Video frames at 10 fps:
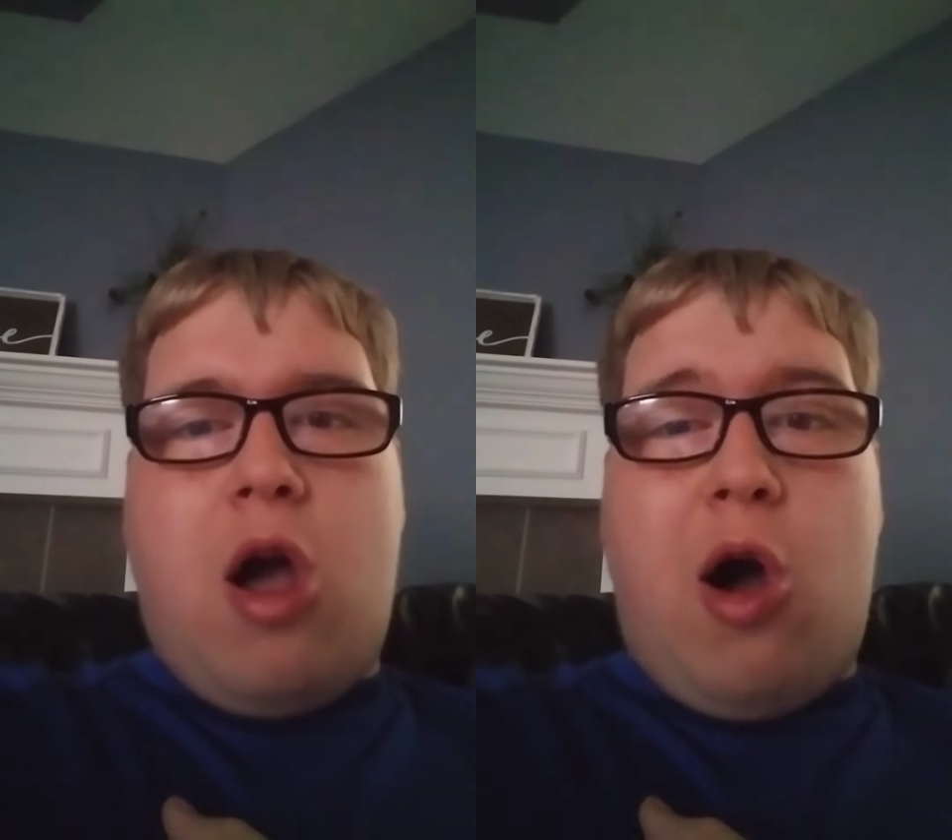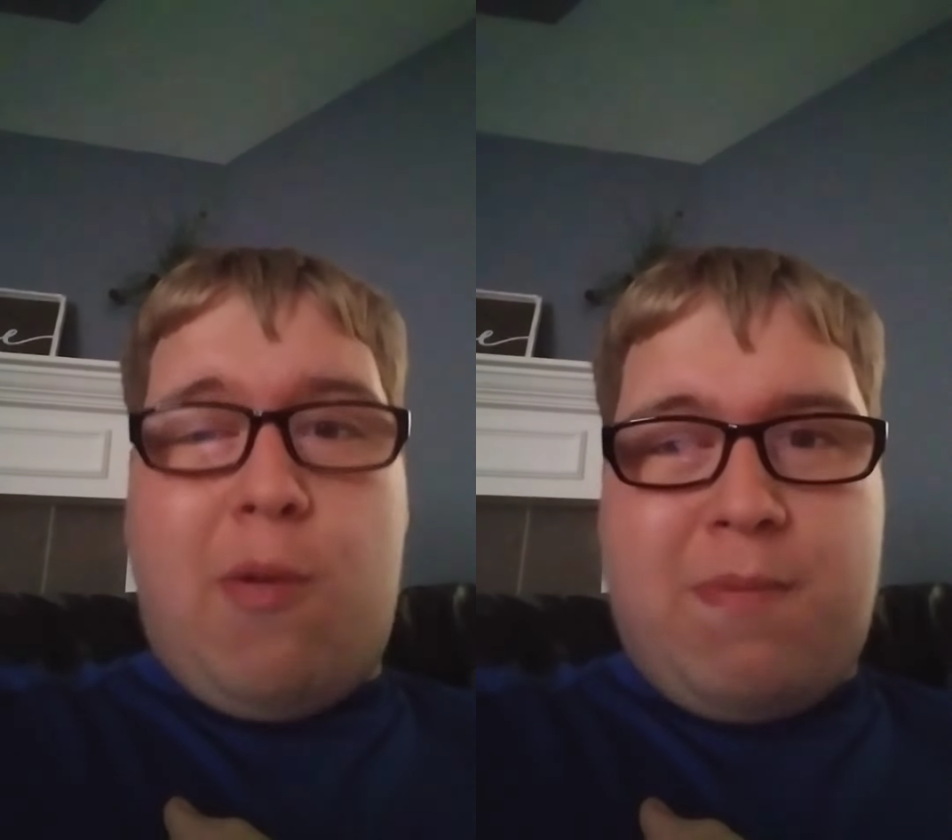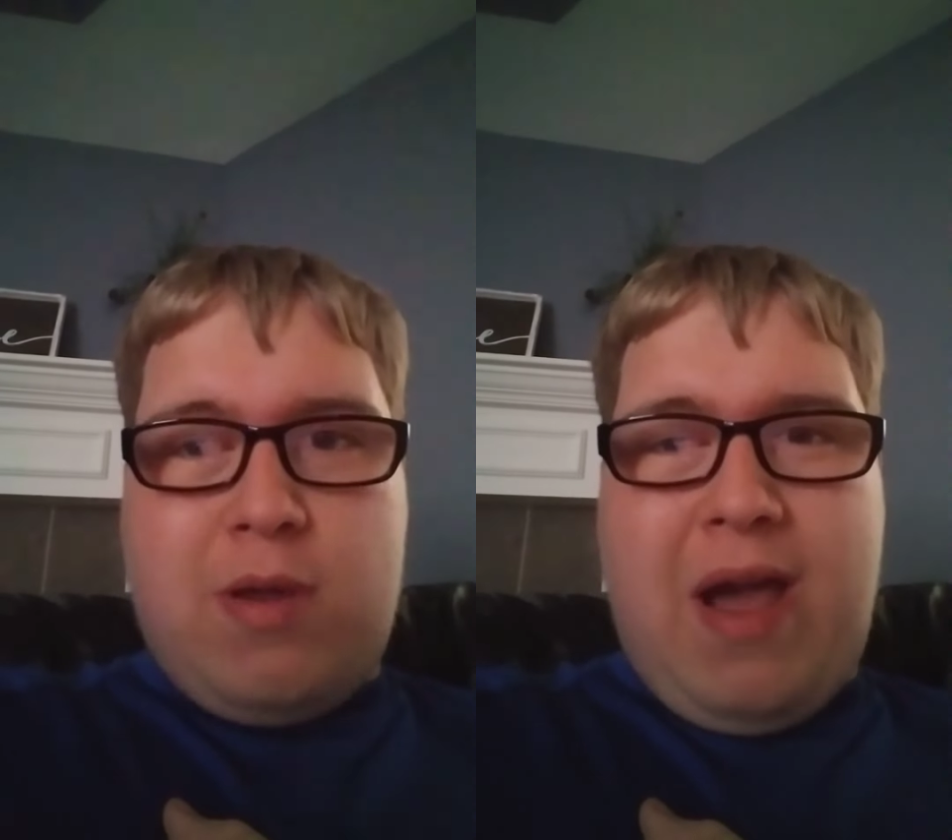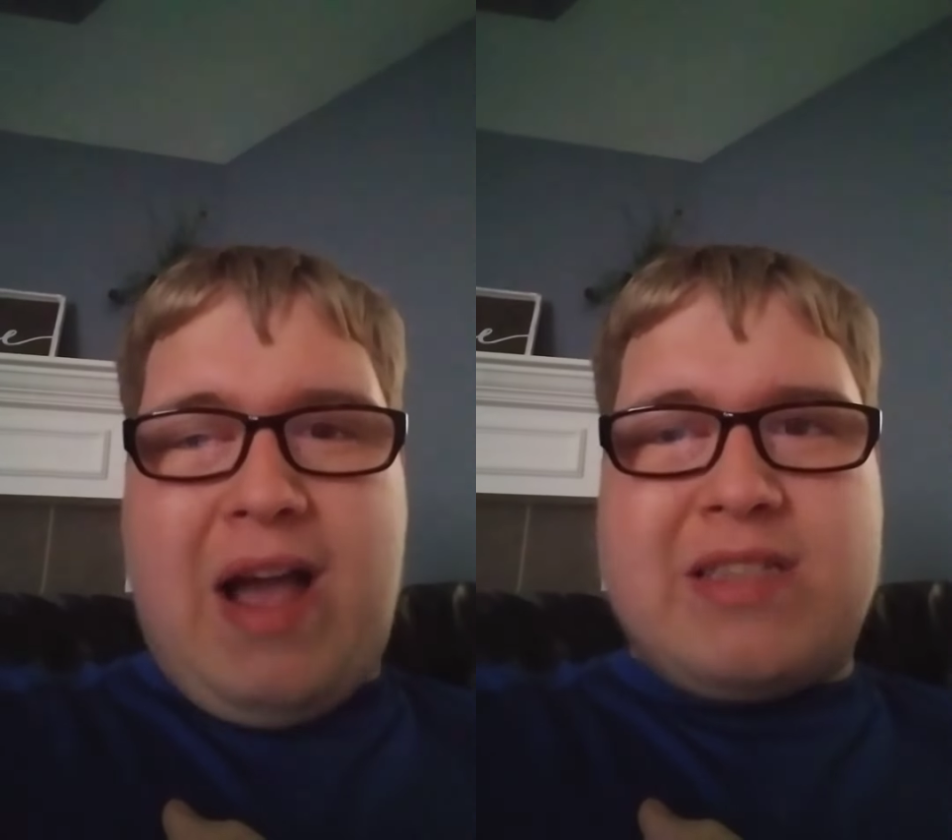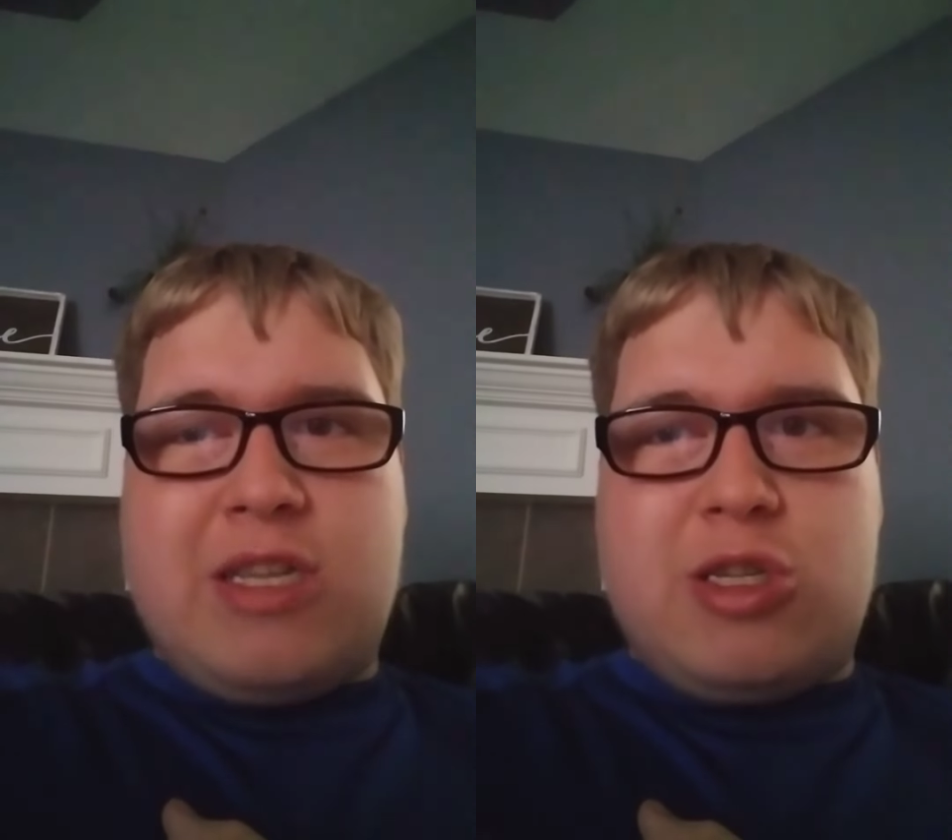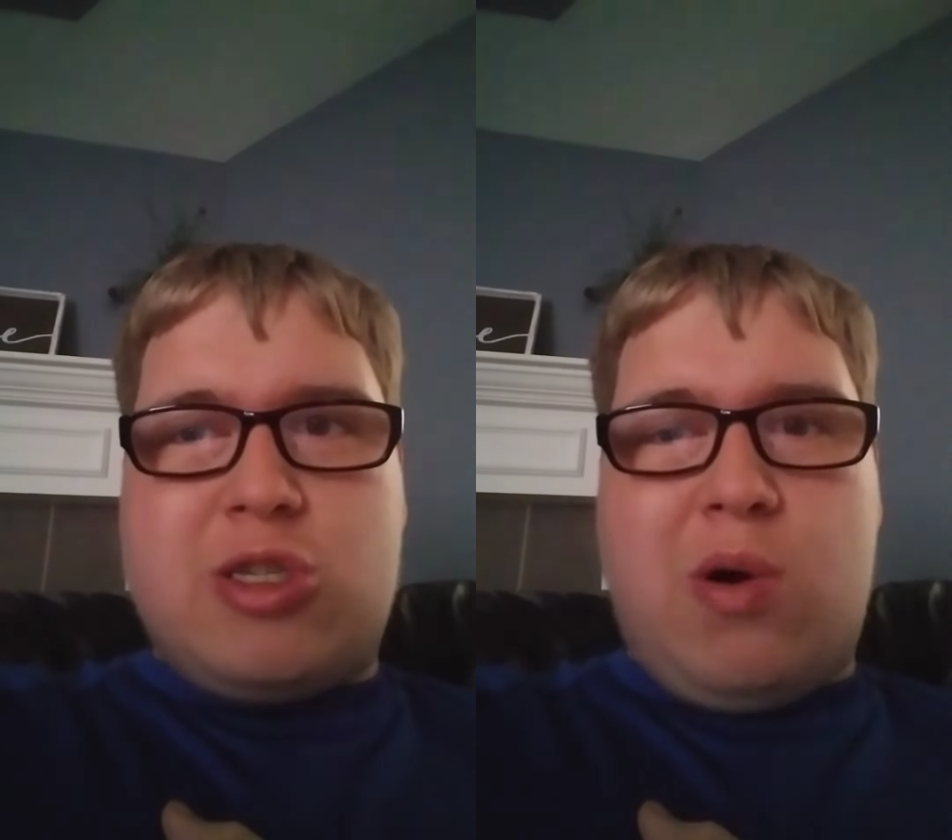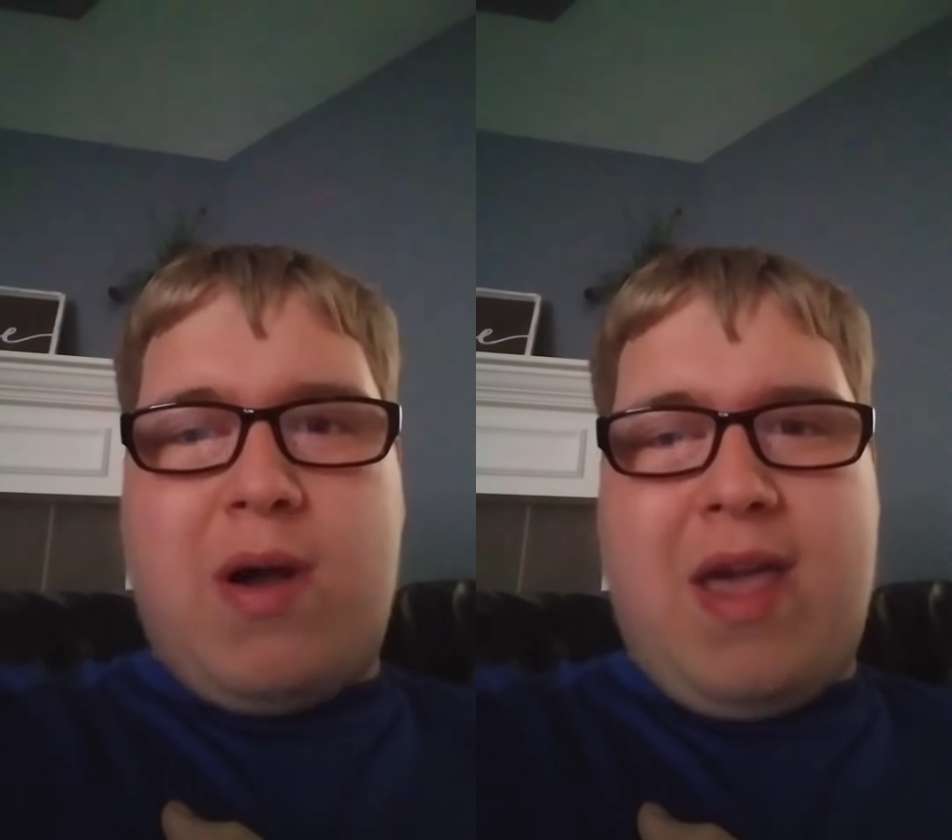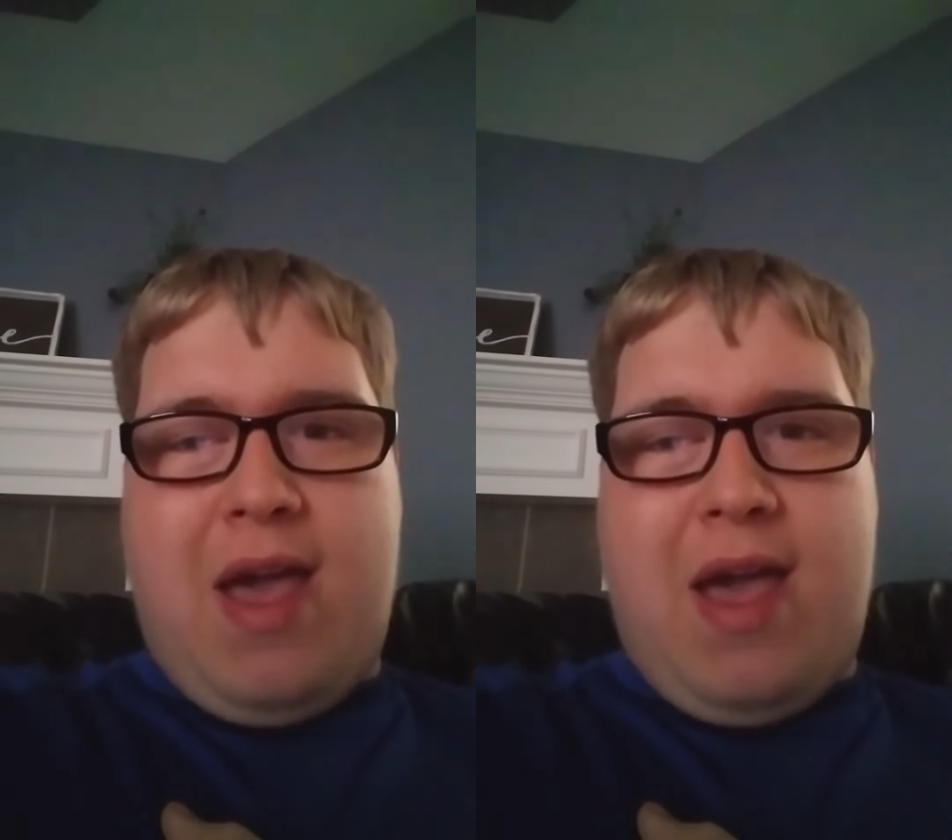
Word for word: Hope you guys enjoy